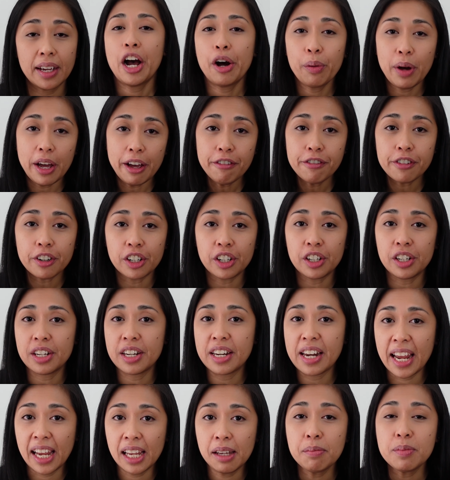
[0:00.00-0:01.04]
However,
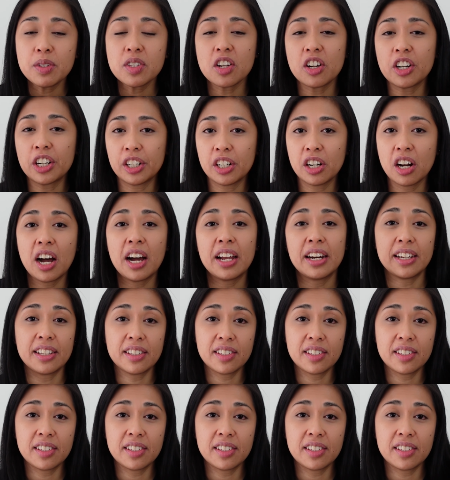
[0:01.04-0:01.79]
names are not